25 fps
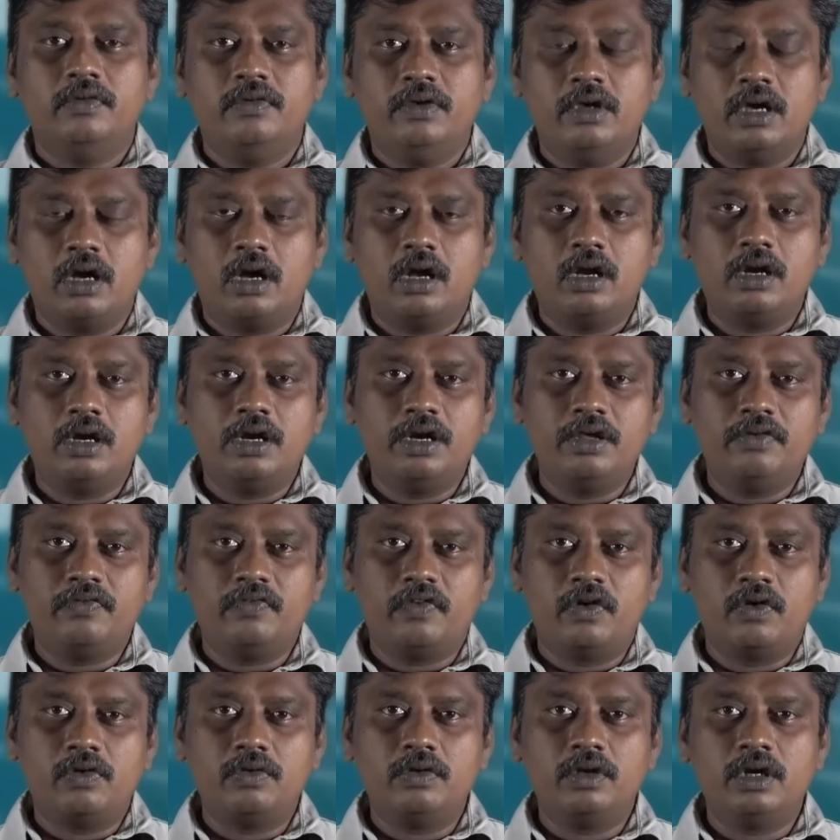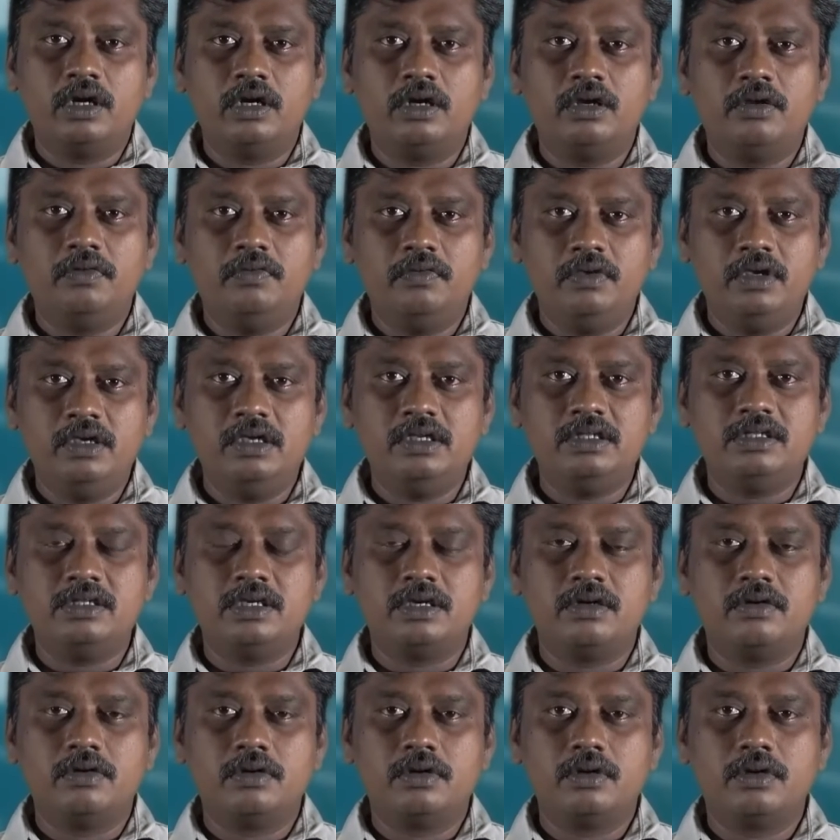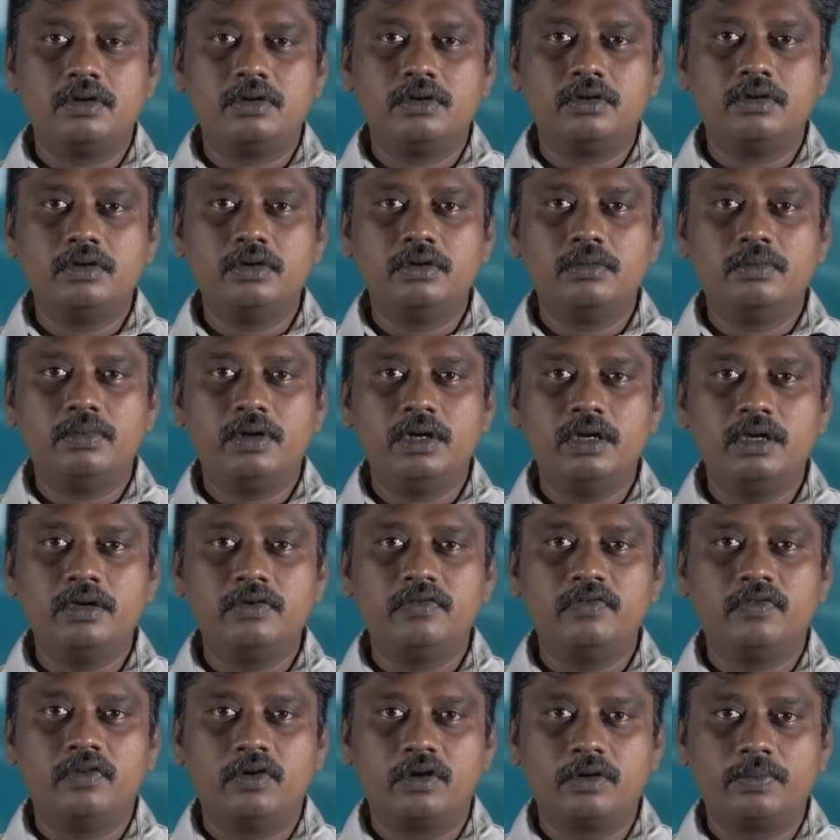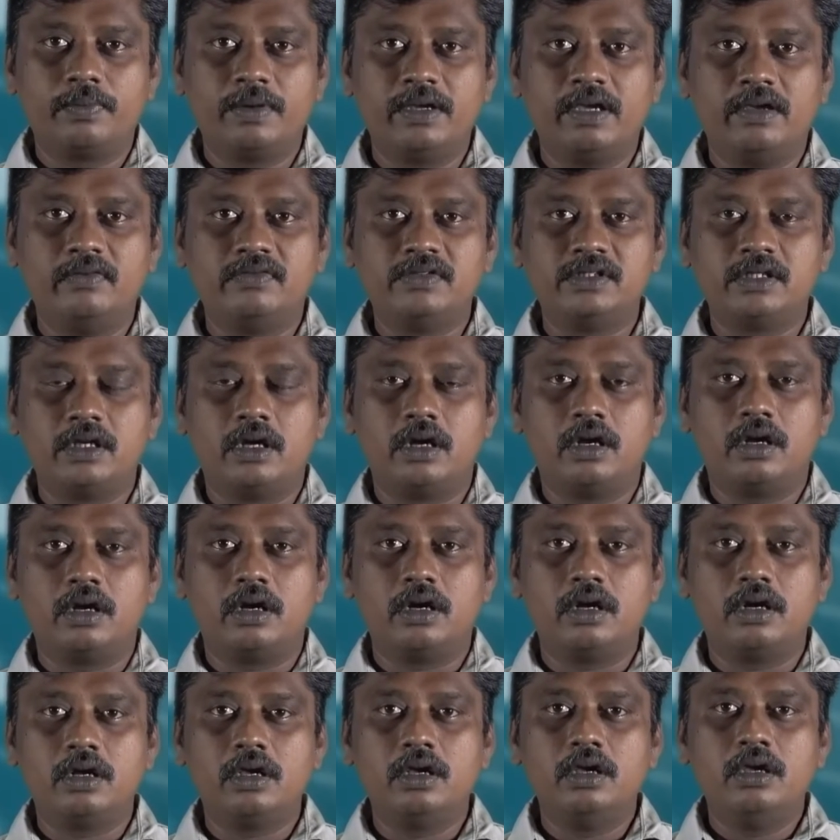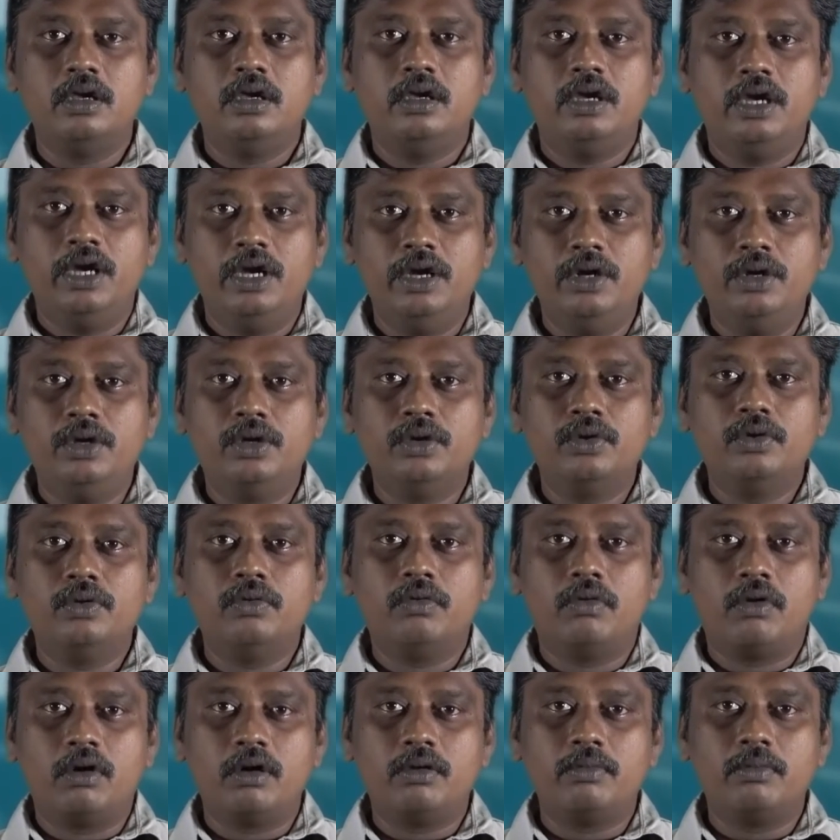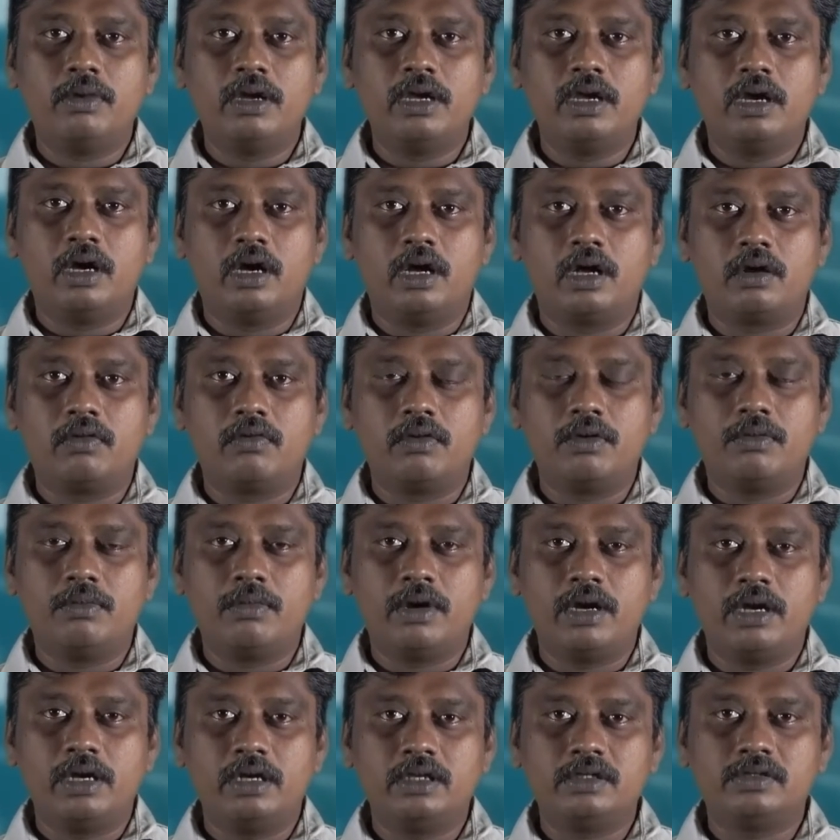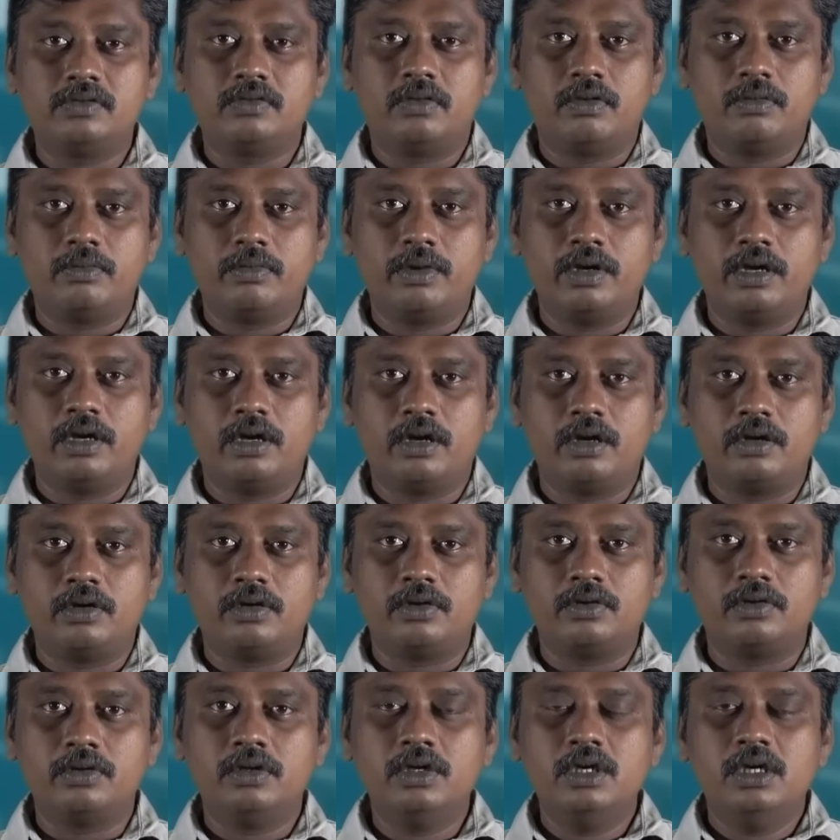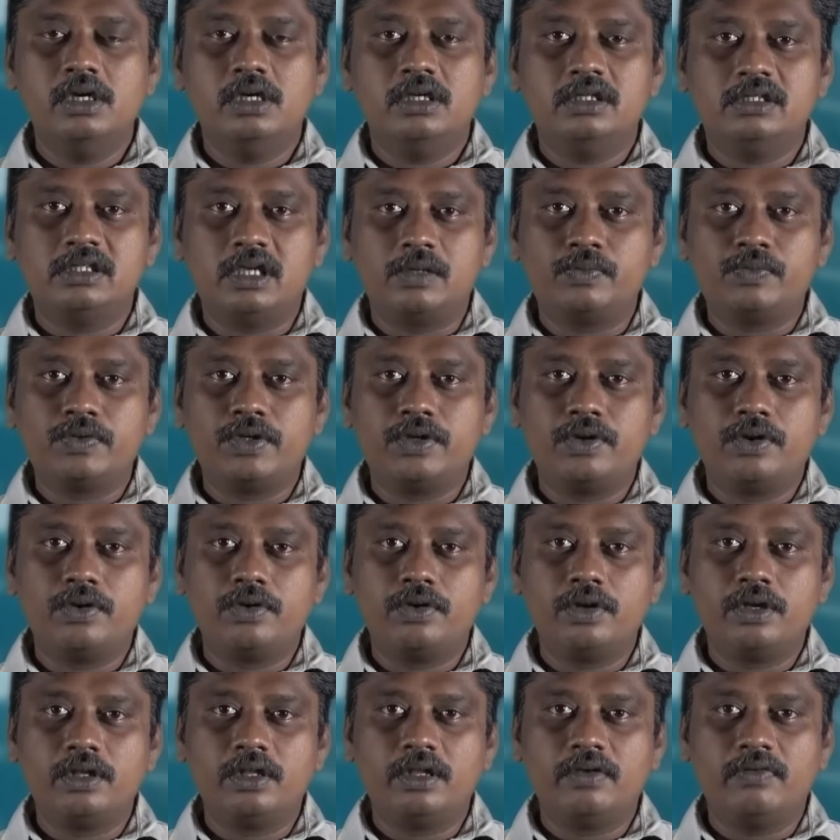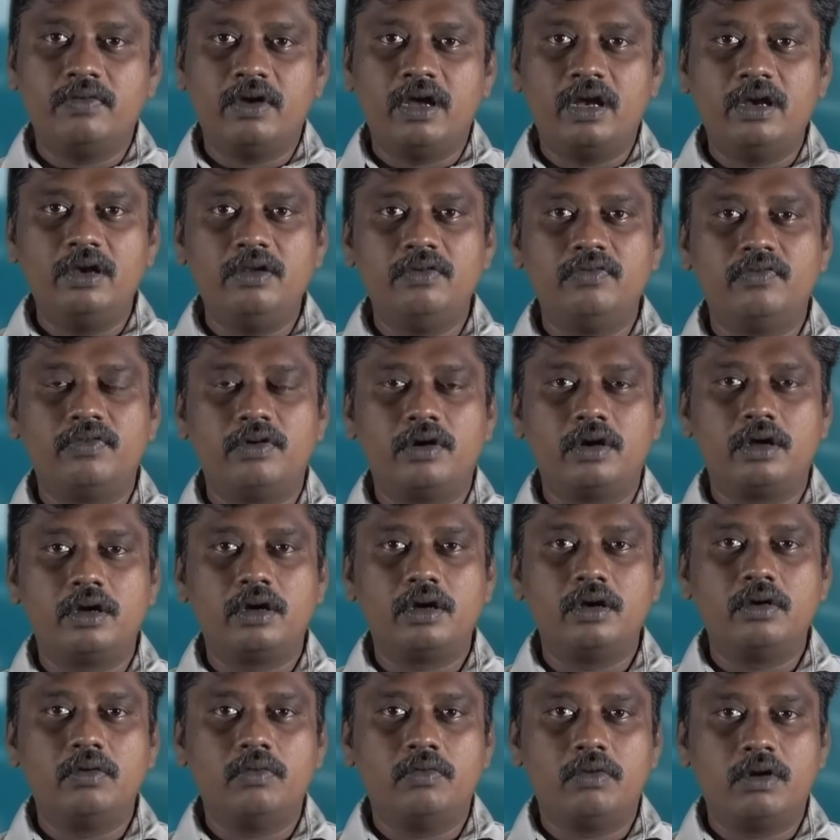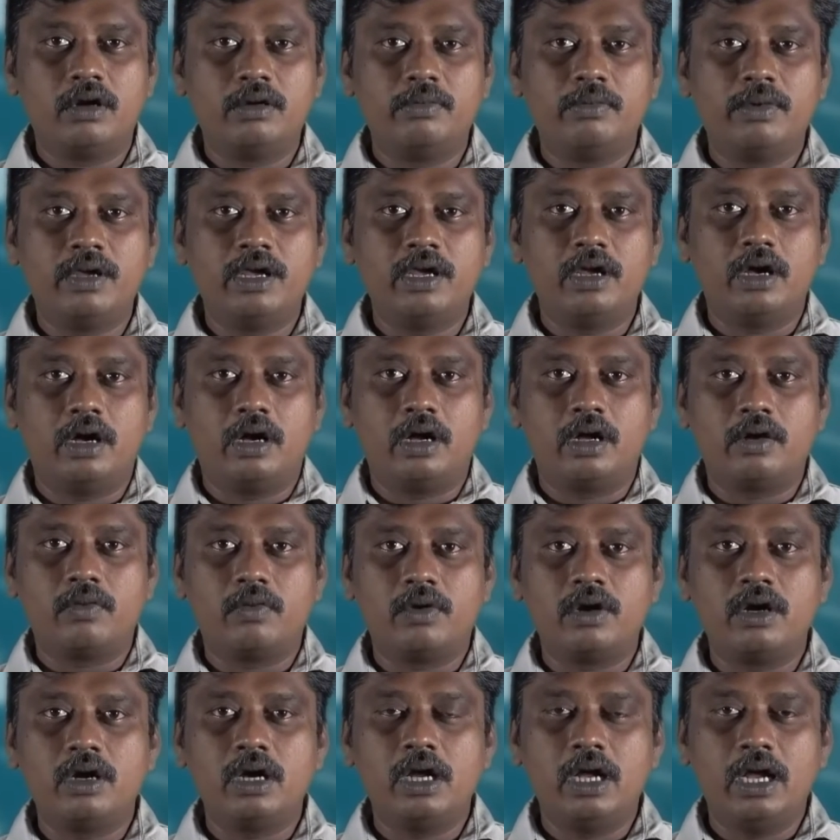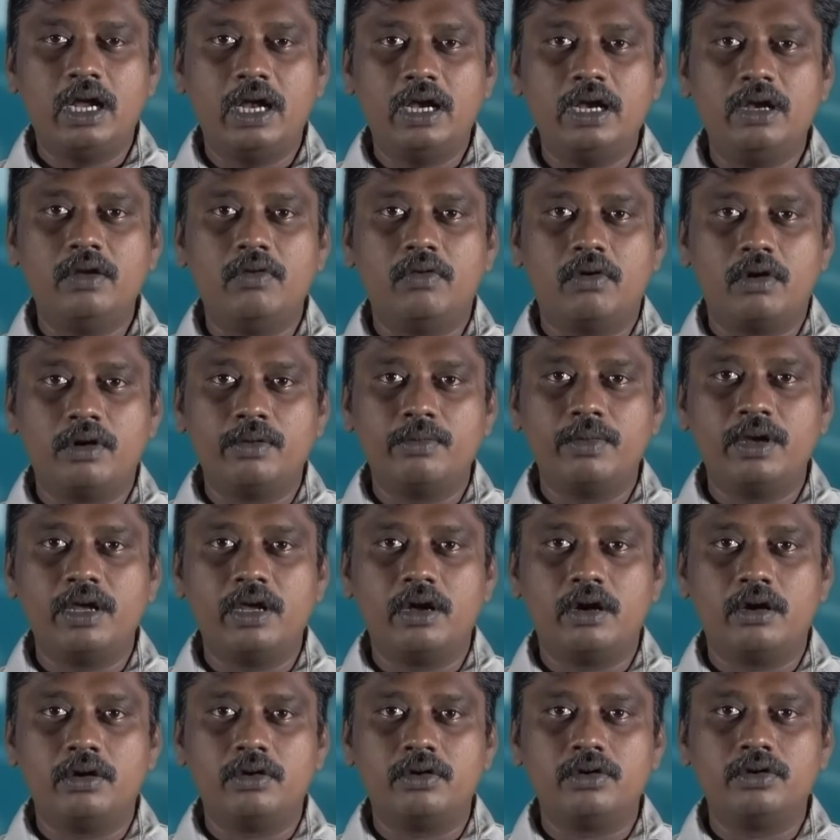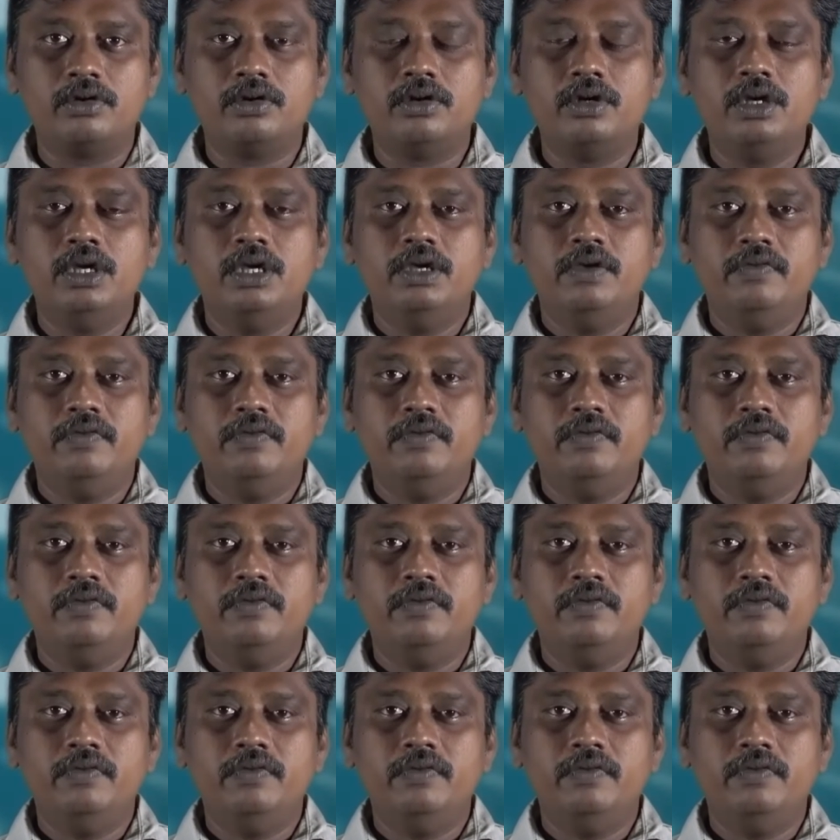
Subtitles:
We already found that V is equal to Q by 4 pi epsilon naught into 1 by R1 minus 1 by R2. Substituting the value for 1 by R1 and 1 by R2,